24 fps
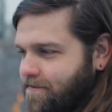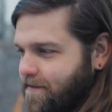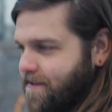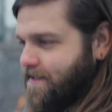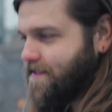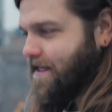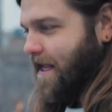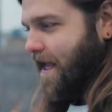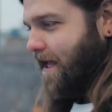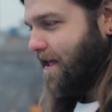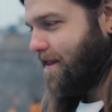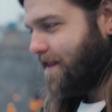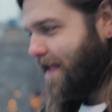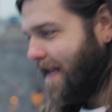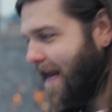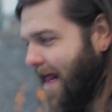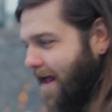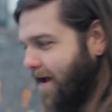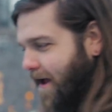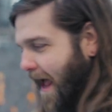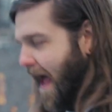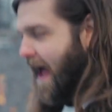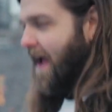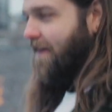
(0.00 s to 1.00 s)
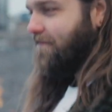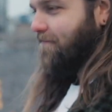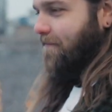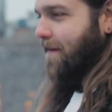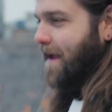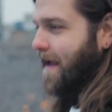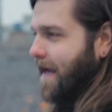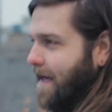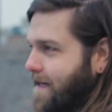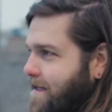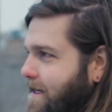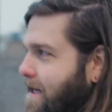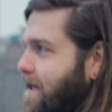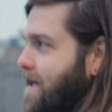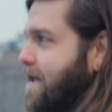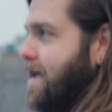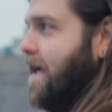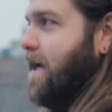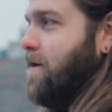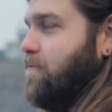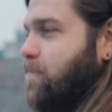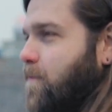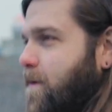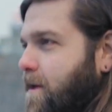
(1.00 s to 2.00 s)
mistake that I've made
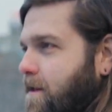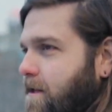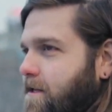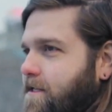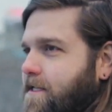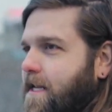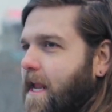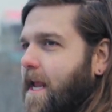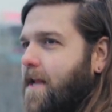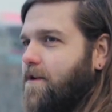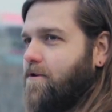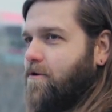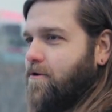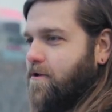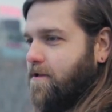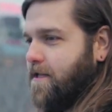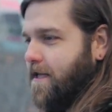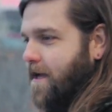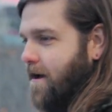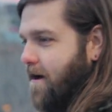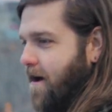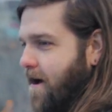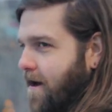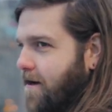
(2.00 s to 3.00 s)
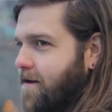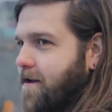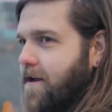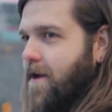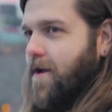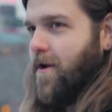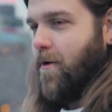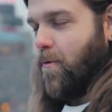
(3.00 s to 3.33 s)
in real estate early on